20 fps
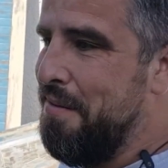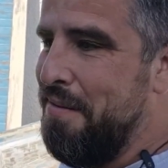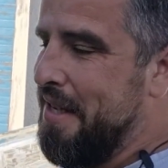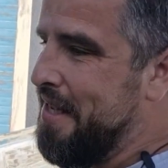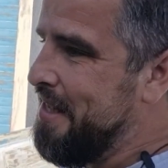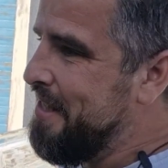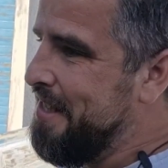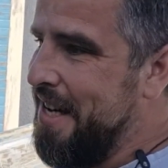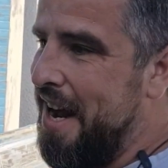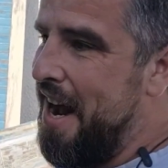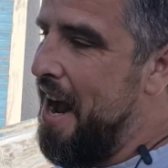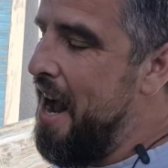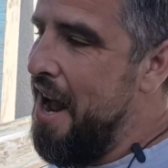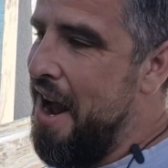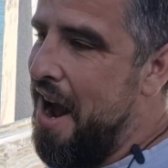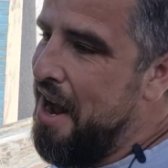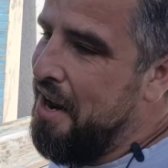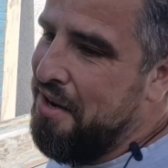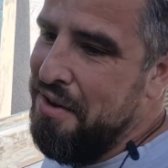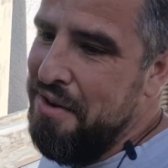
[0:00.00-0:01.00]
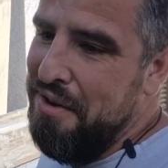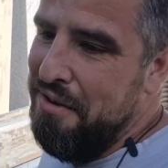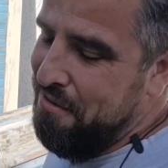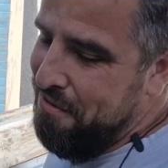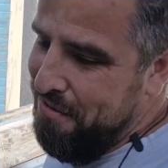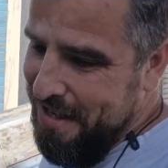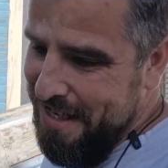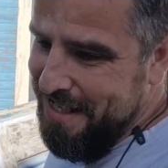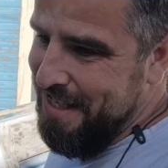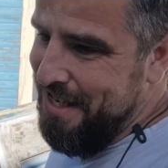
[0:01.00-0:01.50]
because I couldn't
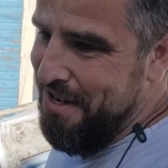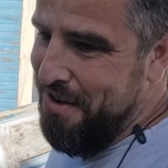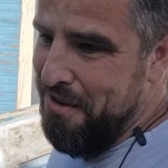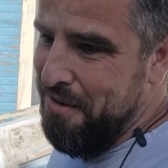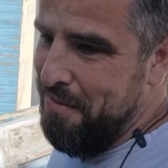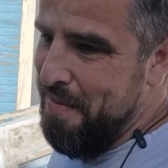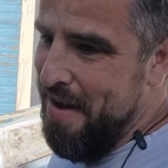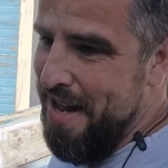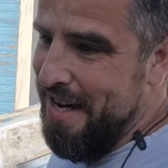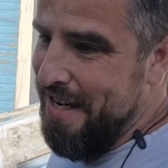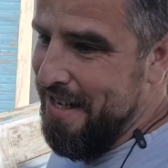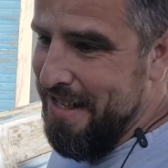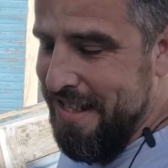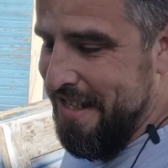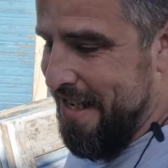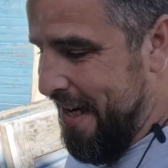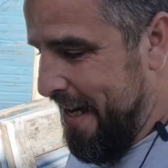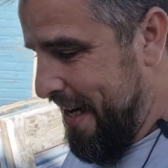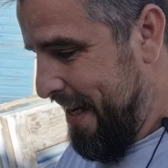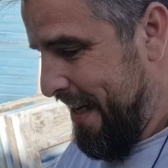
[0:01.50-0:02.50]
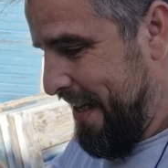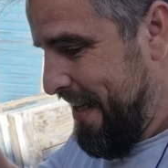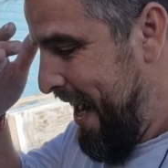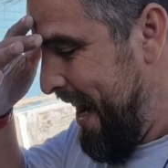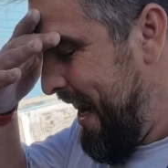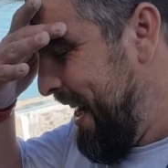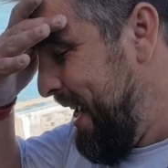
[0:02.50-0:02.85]
face the old man and tell